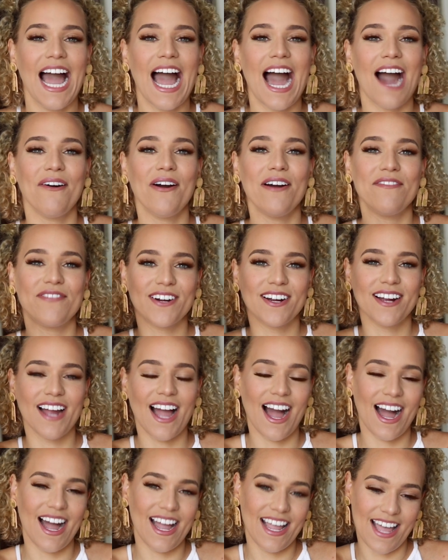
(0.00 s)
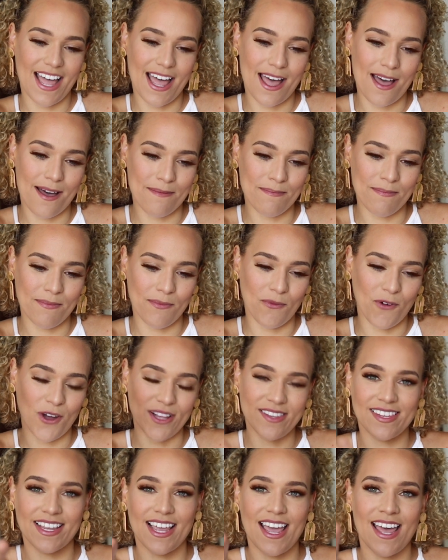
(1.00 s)
However, I am
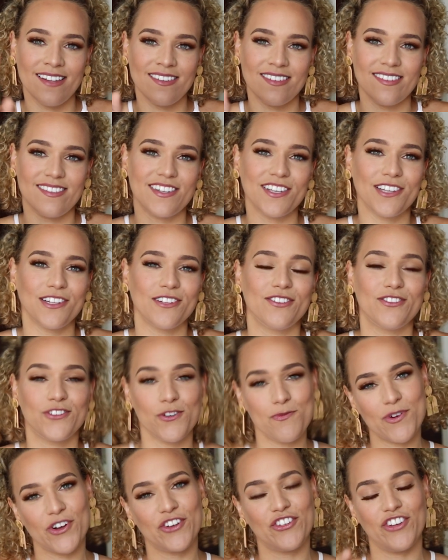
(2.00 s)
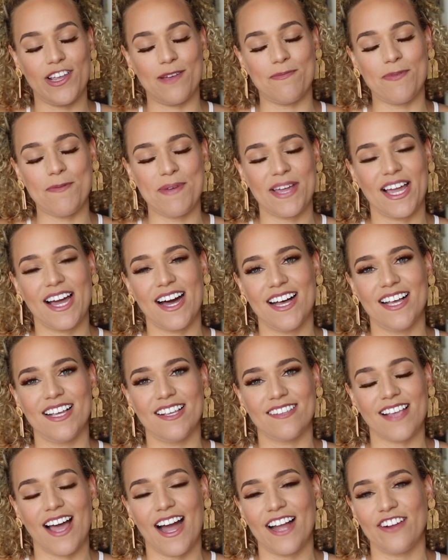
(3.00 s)
once again still super cheap
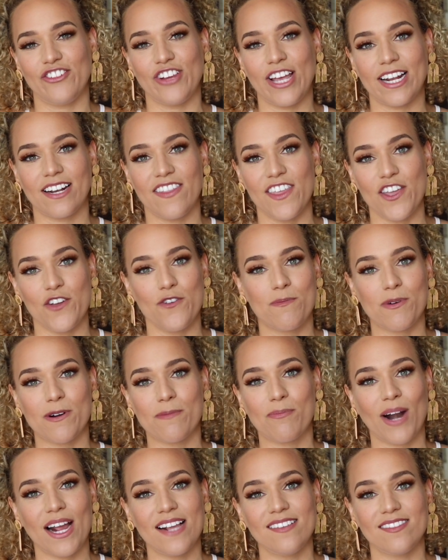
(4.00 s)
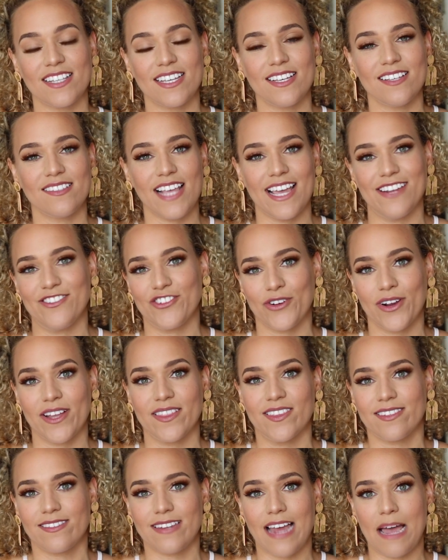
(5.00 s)
because I checked the Uber prices and
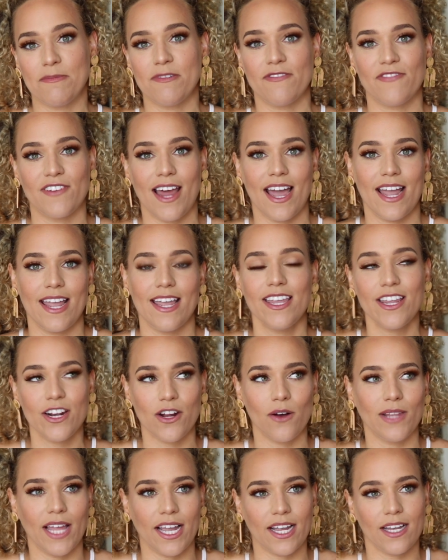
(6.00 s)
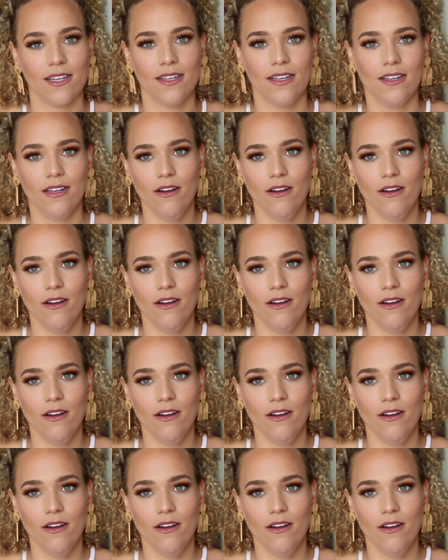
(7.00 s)
during this time of night, you know, like